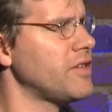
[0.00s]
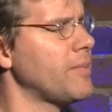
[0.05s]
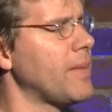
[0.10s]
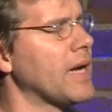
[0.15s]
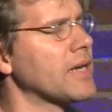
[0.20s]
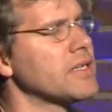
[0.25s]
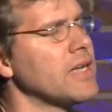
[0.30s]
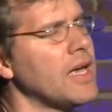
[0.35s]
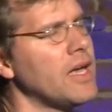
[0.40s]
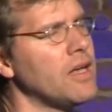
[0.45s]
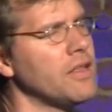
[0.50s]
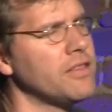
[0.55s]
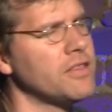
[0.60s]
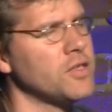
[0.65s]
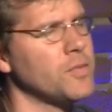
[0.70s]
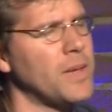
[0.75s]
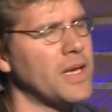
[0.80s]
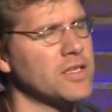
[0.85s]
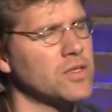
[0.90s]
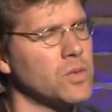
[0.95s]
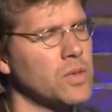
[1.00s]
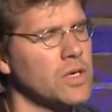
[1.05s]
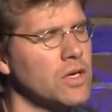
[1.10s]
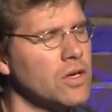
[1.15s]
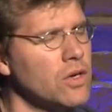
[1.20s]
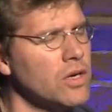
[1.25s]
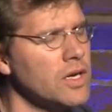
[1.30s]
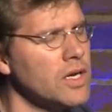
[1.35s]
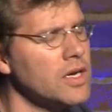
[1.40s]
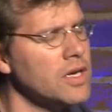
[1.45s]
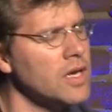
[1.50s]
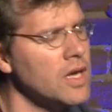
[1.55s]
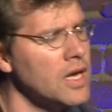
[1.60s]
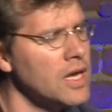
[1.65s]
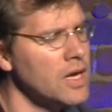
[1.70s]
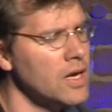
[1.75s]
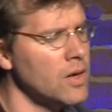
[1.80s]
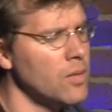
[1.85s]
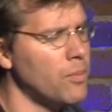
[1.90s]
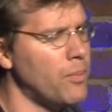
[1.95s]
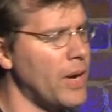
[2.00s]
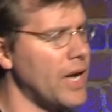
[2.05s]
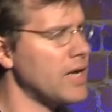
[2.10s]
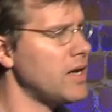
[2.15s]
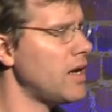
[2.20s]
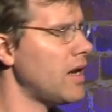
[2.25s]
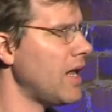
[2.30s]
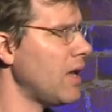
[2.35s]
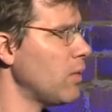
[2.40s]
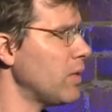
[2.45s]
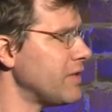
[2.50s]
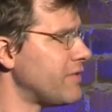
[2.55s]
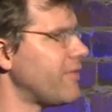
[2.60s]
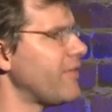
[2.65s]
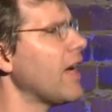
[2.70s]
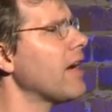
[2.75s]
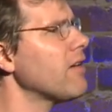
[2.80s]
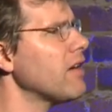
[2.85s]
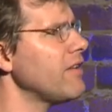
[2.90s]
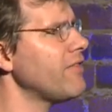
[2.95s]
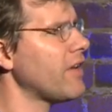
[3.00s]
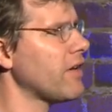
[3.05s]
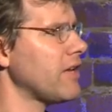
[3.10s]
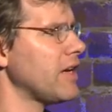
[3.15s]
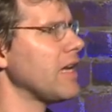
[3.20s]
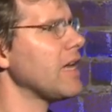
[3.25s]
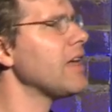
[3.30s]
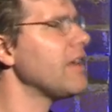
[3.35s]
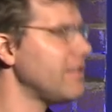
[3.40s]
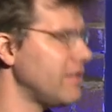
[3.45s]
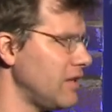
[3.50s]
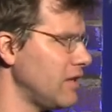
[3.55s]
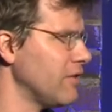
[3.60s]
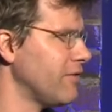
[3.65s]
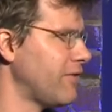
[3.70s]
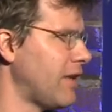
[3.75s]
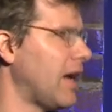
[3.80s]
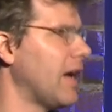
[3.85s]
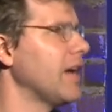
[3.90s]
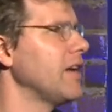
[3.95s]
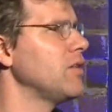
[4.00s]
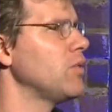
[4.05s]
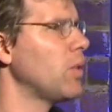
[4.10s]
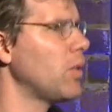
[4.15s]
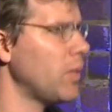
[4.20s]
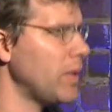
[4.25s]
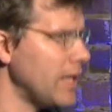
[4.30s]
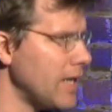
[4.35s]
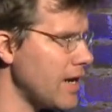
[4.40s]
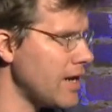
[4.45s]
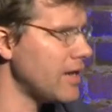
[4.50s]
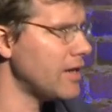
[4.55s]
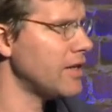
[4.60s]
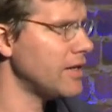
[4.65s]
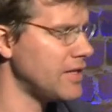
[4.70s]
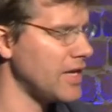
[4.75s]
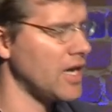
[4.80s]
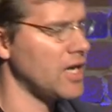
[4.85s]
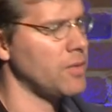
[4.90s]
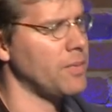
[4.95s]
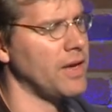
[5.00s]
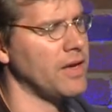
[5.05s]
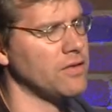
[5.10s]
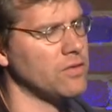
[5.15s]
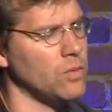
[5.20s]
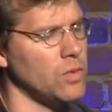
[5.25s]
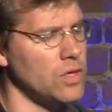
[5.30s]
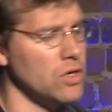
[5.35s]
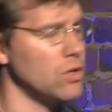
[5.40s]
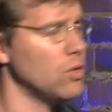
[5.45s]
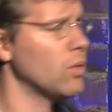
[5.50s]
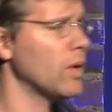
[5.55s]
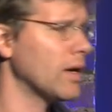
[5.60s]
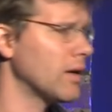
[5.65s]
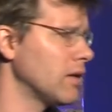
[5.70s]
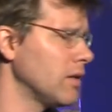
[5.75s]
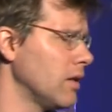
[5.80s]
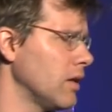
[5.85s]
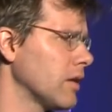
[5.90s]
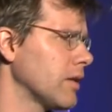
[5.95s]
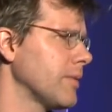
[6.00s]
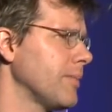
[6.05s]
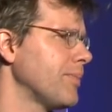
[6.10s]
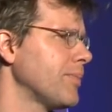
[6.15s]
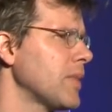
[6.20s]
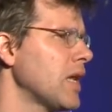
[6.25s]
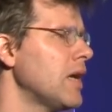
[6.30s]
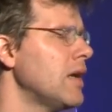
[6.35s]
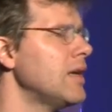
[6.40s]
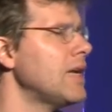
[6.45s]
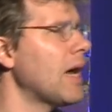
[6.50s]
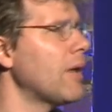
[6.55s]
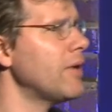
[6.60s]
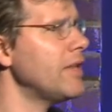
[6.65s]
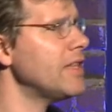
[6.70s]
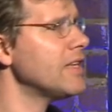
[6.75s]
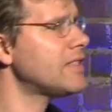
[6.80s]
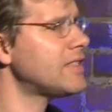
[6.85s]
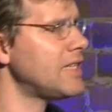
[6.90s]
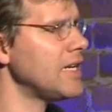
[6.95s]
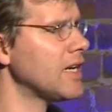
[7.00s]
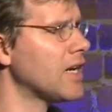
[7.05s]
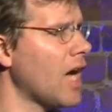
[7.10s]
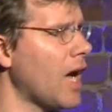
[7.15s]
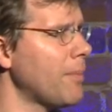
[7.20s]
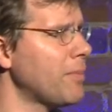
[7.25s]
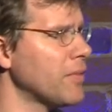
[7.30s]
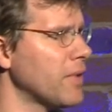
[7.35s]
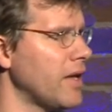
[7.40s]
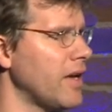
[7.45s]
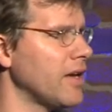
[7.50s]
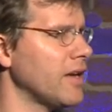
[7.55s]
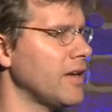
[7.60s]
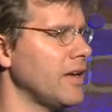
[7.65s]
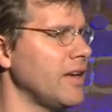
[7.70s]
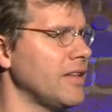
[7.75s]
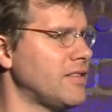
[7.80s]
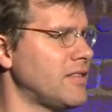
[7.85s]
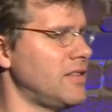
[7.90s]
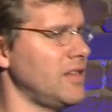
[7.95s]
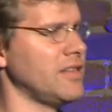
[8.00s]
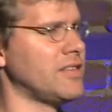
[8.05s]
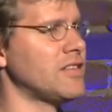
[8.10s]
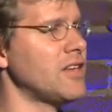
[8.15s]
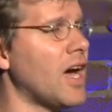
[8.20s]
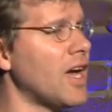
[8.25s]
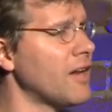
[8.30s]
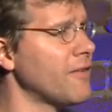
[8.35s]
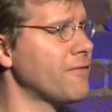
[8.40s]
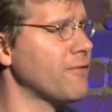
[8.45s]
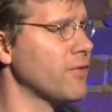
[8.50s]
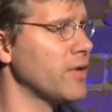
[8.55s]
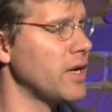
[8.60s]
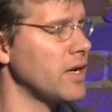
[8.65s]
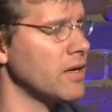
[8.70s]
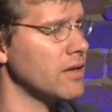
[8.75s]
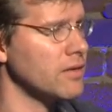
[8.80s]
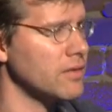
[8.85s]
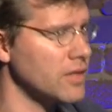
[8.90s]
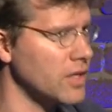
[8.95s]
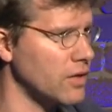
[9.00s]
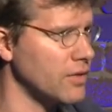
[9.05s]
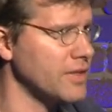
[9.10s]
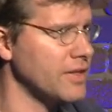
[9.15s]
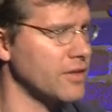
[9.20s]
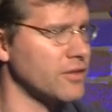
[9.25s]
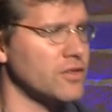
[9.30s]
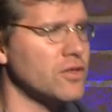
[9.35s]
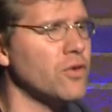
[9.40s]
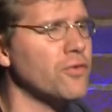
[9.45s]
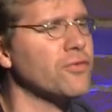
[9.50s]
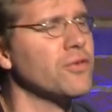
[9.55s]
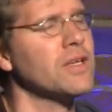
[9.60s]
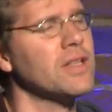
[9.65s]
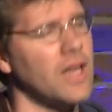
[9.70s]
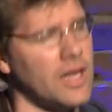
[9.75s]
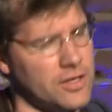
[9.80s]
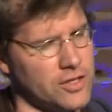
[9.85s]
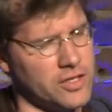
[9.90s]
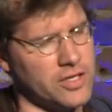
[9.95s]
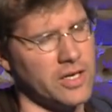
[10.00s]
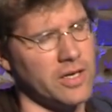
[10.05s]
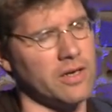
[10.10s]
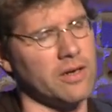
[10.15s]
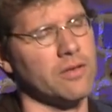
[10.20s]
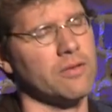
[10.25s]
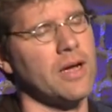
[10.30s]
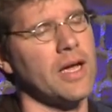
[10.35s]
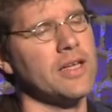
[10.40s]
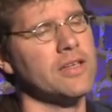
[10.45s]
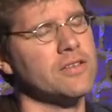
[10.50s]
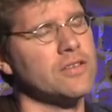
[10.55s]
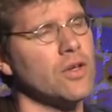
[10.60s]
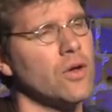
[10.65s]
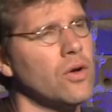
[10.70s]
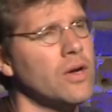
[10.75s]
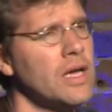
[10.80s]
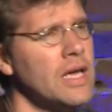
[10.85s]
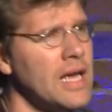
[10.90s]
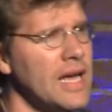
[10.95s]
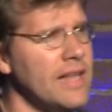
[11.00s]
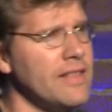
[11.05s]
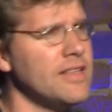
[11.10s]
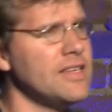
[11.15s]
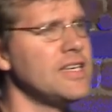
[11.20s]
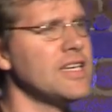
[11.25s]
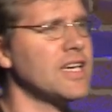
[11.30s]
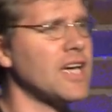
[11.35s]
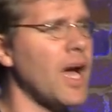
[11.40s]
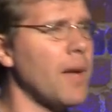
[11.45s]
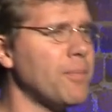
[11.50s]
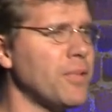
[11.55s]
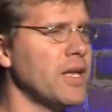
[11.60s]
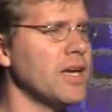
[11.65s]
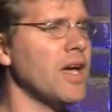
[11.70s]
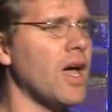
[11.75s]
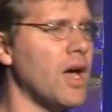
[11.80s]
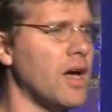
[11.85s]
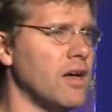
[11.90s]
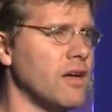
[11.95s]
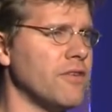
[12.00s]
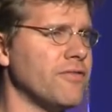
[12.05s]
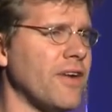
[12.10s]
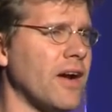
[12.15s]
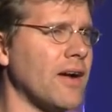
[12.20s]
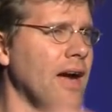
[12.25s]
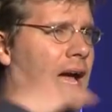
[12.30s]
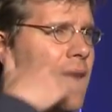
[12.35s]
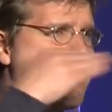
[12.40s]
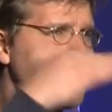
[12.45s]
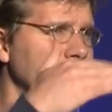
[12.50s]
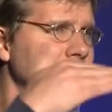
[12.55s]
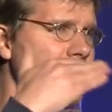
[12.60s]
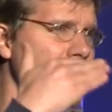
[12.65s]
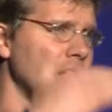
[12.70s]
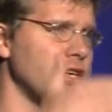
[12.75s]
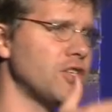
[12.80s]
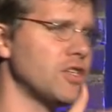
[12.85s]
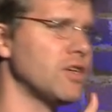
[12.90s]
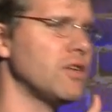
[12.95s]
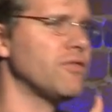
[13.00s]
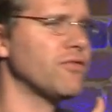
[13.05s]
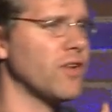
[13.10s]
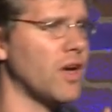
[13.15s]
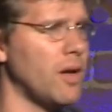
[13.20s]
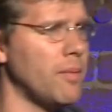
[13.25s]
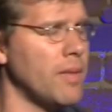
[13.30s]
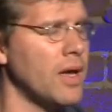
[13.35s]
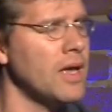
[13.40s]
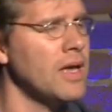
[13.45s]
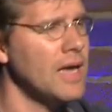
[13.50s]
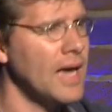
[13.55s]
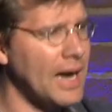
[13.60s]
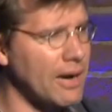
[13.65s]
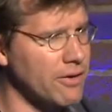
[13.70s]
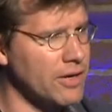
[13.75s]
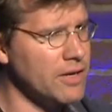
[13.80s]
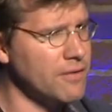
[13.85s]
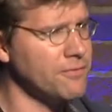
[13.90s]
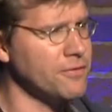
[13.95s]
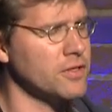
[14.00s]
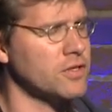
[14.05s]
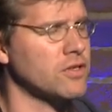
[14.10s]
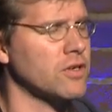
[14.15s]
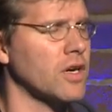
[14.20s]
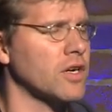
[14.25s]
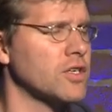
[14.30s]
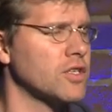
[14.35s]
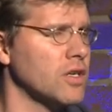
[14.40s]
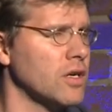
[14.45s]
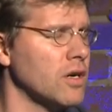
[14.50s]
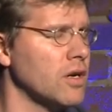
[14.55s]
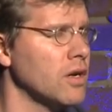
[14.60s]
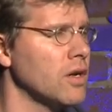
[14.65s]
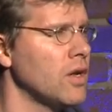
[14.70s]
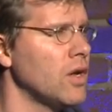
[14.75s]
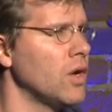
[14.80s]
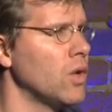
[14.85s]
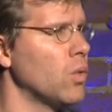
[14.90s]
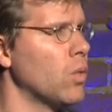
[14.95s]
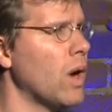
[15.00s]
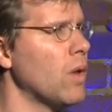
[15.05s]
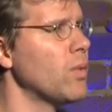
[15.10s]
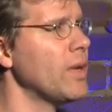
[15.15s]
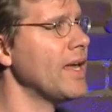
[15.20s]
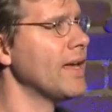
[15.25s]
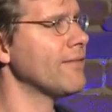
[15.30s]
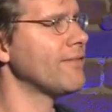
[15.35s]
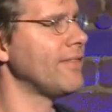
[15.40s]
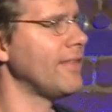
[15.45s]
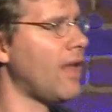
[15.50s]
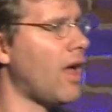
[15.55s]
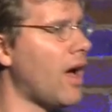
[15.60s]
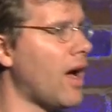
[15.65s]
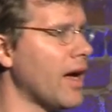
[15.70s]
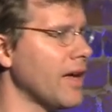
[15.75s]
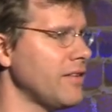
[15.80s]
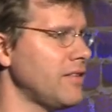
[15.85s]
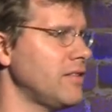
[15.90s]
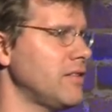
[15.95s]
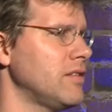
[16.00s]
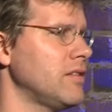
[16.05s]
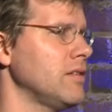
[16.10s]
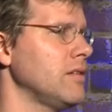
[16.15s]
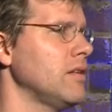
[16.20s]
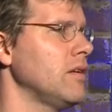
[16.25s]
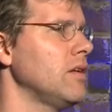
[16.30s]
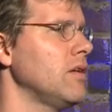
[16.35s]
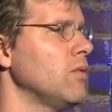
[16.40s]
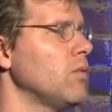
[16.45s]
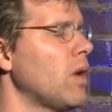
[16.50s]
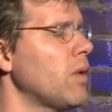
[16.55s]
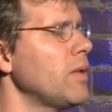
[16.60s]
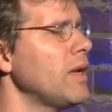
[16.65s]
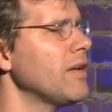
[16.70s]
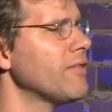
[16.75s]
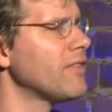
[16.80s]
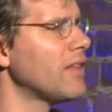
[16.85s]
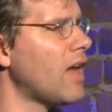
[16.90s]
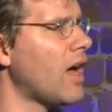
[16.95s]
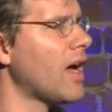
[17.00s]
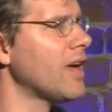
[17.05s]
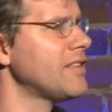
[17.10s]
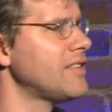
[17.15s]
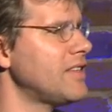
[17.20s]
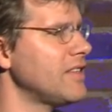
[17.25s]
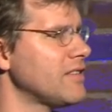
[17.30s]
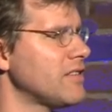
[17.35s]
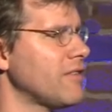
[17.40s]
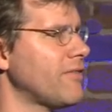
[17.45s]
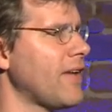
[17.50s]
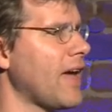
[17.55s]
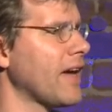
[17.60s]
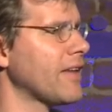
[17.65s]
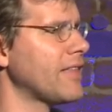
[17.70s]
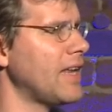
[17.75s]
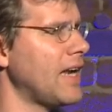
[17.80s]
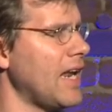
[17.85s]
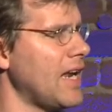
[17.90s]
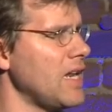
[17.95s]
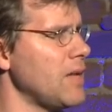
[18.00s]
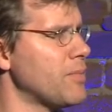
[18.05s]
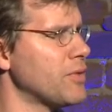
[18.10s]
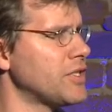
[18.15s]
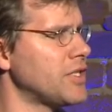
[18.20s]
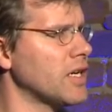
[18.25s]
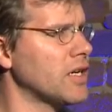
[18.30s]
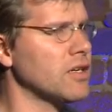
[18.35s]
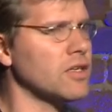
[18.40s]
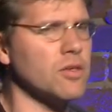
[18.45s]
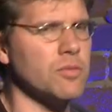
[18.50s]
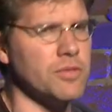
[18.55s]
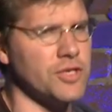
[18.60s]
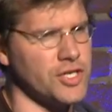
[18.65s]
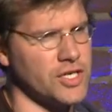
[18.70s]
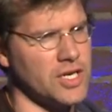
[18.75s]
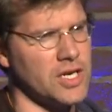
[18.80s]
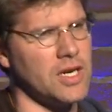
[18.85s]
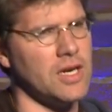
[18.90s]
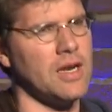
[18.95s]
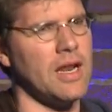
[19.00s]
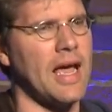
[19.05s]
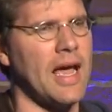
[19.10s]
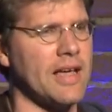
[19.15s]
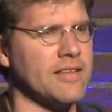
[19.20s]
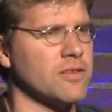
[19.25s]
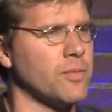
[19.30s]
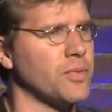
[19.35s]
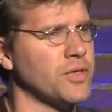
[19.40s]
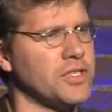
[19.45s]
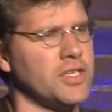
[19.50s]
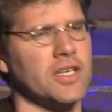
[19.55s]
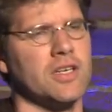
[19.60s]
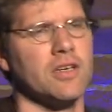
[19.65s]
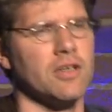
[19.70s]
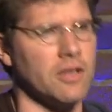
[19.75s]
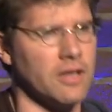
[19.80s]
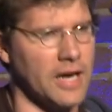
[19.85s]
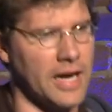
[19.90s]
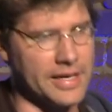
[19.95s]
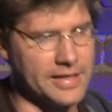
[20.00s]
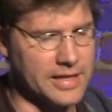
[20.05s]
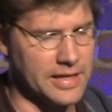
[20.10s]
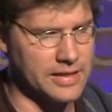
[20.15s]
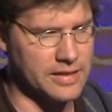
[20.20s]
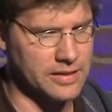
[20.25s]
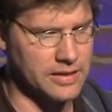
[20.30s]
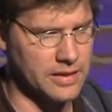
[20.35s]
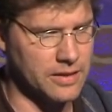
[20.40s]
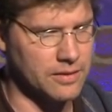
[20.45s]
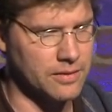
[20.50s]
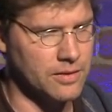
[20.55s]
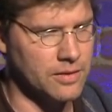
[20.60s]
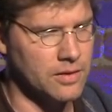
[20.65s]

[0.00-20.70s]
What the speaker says: it back to health as best we could. But it was very, very easy to find. When we needed a database, we knew where to look. Now, in this decoupling, it's not a free, there's no free lunch here, right? So in the decoupling of our application from our infrastructure, what we have lost is the fact that any particular machine has a particular identity.